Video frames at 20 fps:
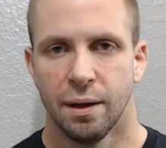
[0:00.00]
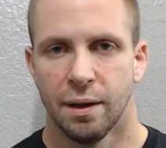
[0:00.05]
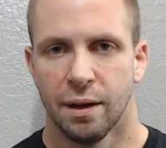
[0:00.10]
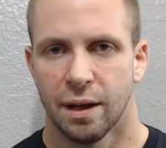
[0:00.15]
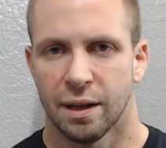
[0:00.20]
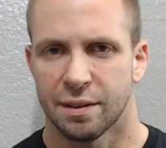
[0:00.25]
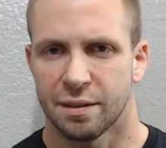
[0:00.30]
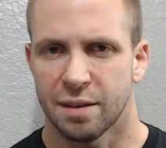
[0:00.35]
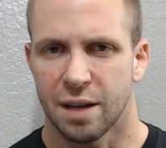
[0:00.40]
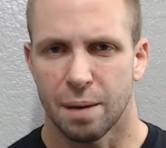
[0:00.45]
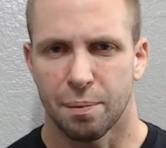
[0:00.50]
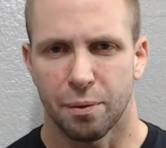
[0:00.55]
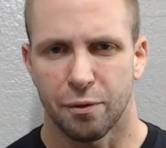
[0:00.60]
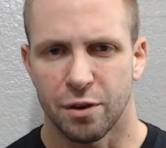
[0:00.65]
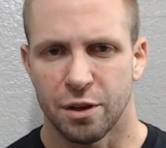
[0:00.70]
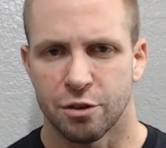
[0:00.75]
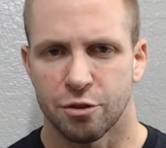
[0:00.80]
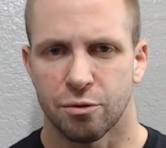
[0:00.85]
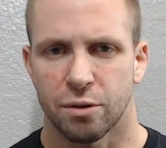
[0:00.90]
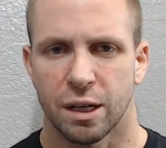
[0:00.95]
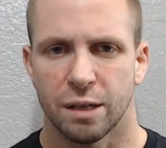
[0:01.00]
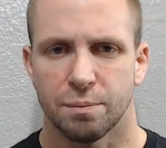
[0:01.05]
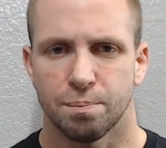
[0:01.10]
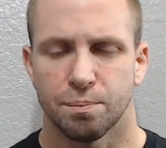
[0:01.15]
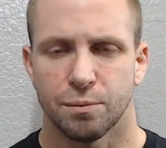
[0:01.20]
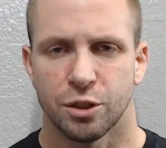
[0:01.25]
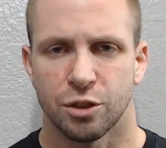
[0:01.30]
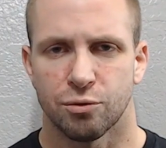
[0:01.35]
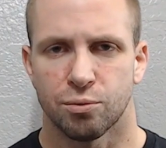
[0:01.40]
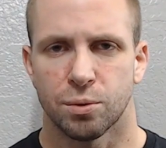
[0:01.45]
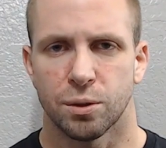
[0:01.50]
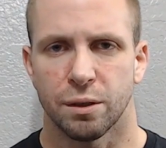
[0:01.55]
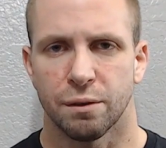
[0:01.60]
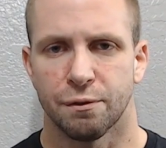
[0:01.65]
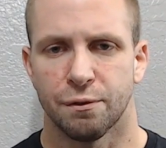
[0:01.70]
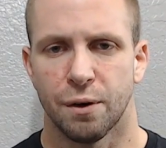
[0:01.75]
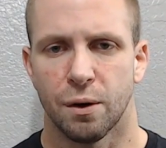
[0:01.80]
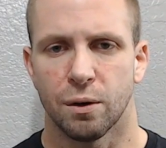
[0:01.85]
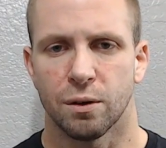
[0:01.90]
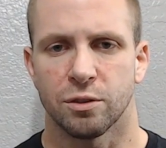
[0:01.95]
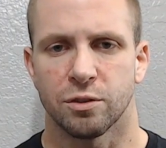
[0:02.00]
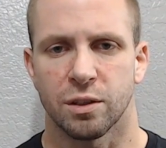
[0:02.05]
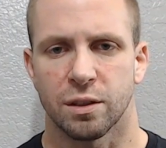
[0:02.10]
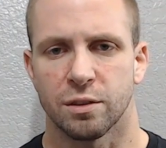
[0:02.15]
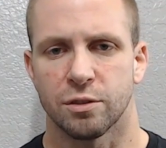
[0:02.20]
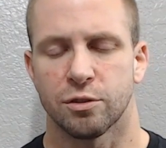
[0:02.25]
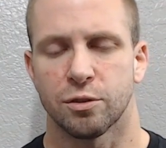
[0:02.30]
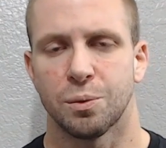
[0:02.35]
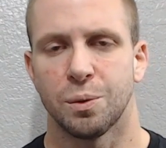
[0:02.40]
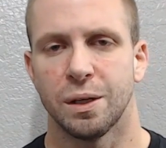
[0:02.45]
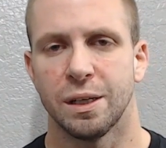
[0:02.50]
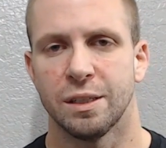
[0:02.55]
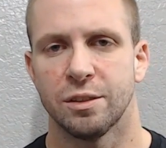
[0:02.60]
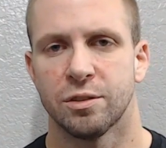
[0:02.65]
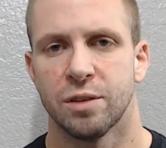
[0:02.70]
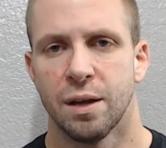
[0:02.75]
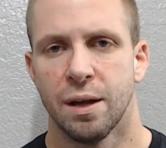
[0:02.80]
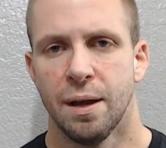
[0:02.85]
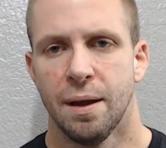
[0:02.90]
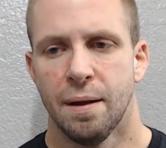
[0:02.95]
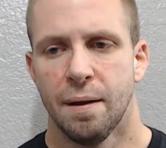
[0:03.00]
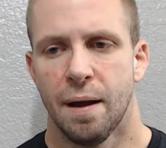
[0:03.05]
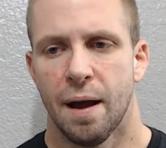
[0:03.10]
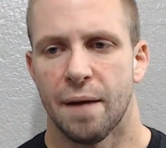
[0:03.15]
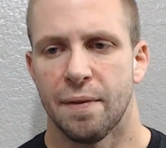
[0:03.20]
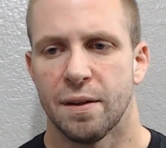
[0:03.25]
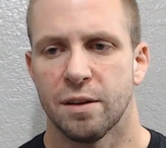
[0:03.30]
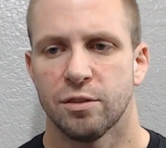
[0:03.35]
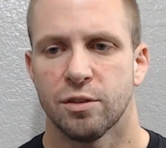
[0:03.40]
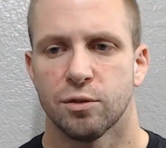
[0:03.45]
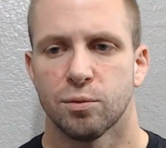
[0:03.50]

of each rep, just really focus on the squeeze. And this is